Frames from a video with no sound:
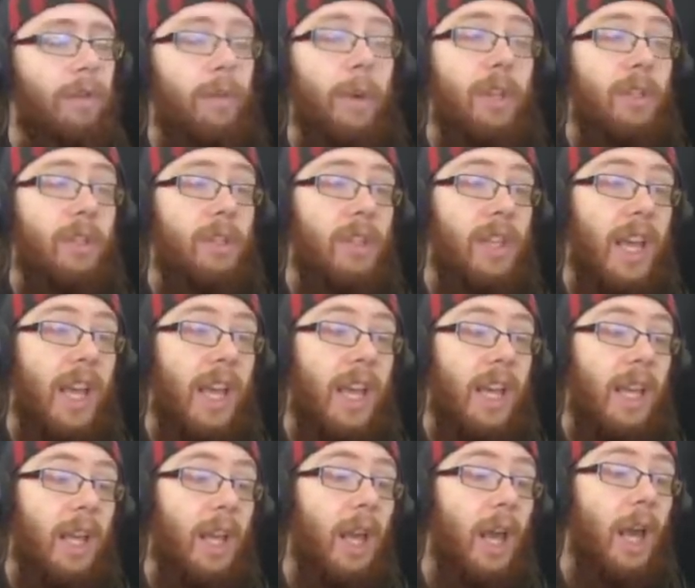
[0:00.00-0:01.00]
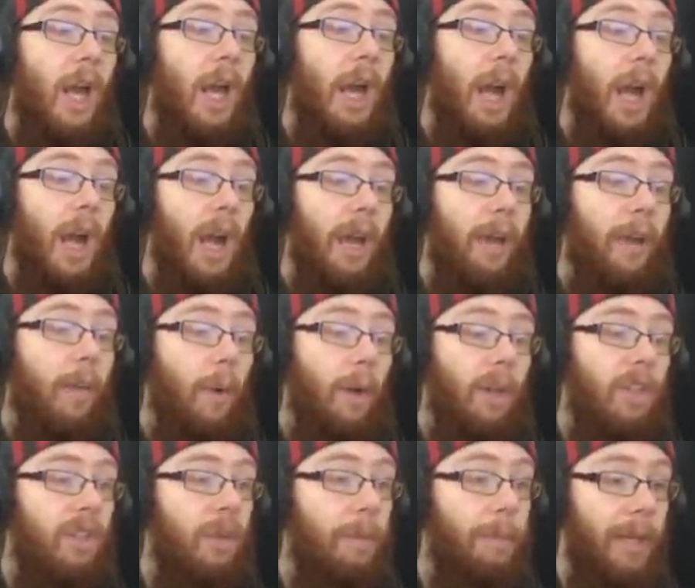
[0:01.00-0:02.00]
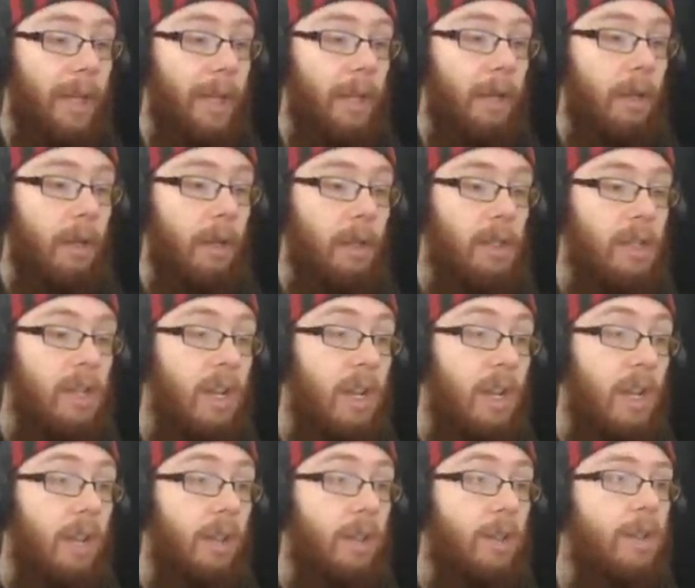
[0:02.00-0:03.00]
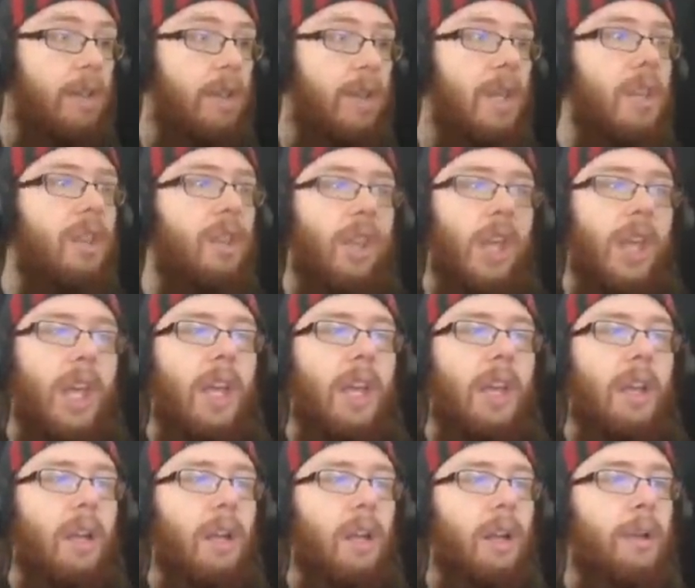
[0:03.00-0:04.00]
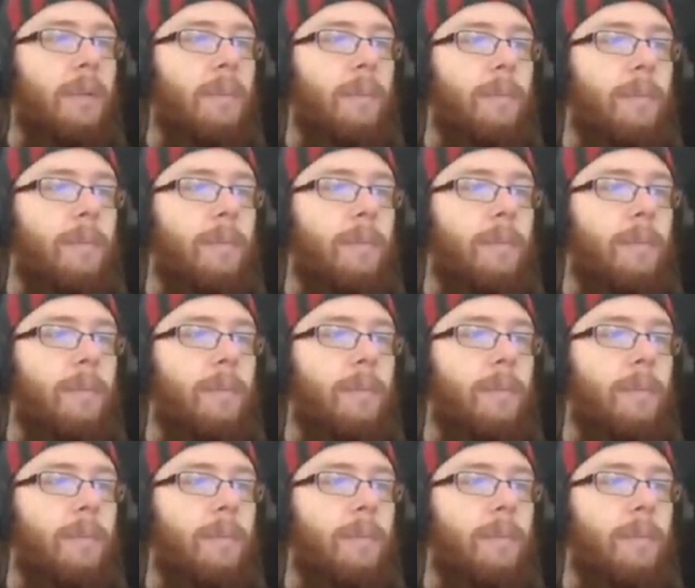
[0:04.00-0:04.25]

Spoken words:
where today I want to build the thing